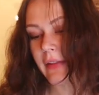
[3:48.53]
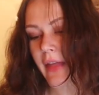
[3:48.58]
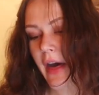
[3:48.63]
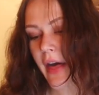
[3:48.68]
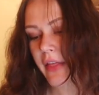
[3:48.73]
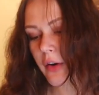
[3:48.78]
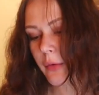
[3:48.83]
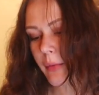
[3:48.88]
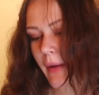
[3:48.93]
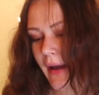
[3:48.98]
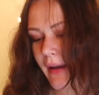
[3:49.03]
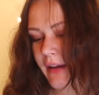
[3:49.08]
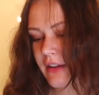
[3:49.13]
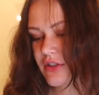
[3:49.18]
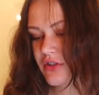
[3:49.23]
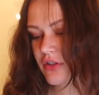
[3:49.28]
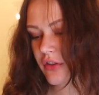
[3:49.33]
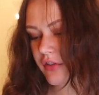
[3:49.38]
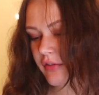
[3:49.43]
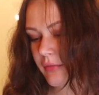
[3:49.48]
Another
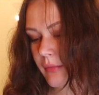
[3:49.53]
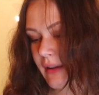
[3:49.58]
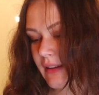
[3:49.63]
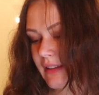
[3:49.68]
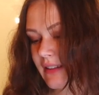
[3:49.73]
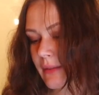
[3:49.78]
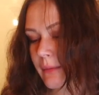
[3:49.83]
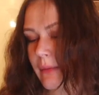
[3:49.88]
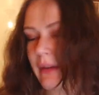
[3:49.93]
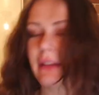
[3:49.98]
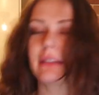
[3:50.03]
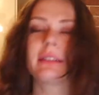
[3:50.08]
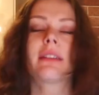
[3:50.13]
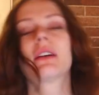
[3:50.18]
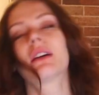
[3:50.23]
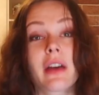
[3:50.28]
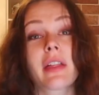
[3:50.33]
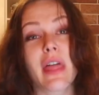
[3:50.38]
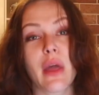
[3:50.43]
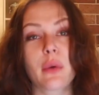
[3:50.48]
package of minced meat.
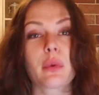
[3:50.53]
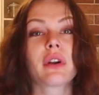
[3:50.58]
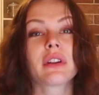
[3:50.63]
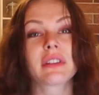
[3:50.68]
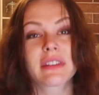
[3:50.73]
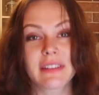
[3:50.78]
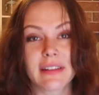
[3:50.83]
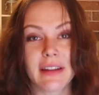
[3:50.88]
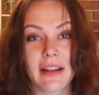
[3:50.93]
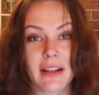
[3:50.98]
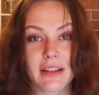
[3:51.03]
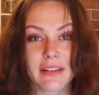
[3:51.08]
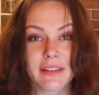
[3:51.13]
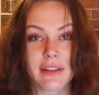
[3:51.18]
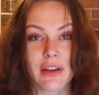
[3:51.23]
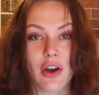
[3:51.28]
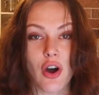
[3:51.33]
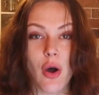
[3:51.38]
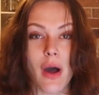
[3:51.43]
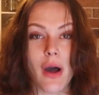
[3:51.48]
They were on sale,
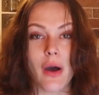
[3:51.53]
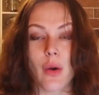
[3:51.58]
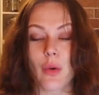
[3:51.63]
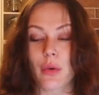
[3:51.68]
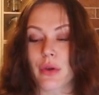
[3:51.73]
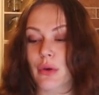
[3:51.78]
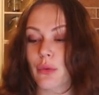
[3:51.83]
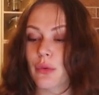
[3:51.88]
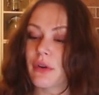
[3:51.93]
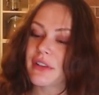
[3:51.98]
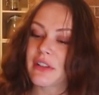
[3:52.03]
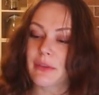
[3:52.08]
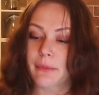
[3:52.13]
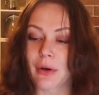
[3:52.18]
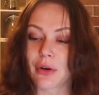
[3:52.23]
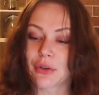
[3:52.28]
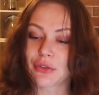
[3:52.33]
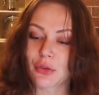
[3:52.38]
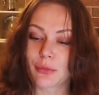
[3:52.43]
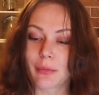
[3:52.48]
so you were
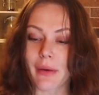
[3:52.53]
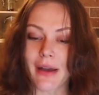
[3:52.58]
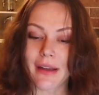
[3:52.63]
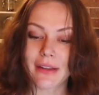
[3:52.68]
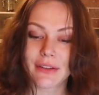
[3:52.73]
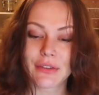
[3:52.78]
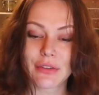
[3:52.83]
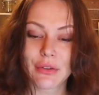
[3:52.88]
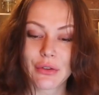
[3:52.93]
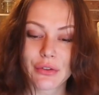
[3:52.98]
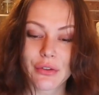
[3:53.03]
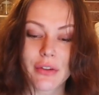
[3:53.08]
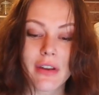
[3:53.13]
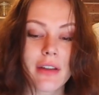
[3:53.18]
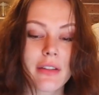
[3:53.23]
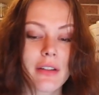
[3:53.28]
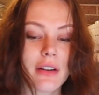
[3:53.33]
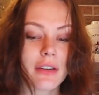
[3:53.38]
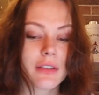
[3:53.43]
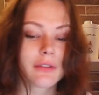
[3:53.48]
supposed to buy 2
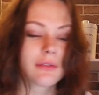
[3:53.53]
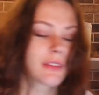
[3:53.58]
together.